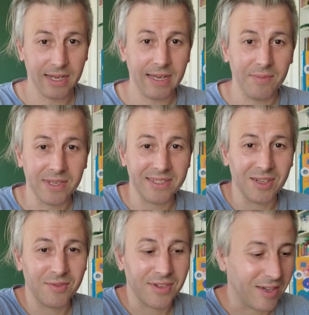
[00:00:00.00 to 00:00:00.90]
I
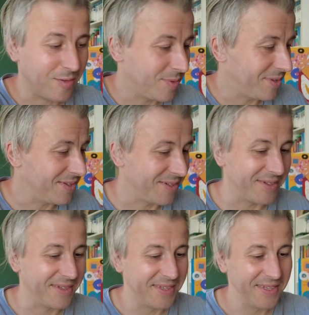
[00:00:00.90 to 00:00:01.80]
myself helped
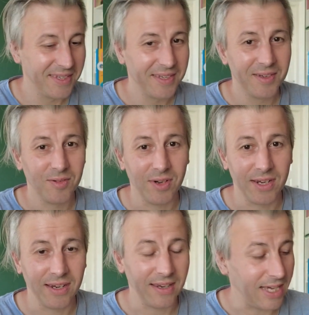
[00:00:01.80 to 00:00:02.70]

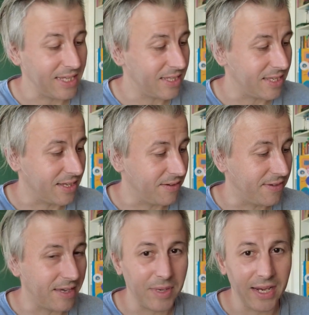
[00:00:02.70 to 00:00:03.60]
one nice
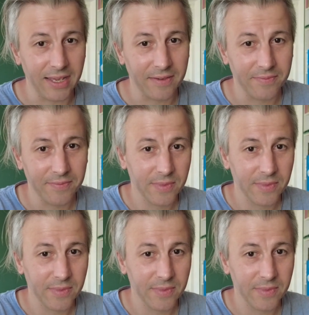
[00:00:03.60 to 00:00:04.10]
family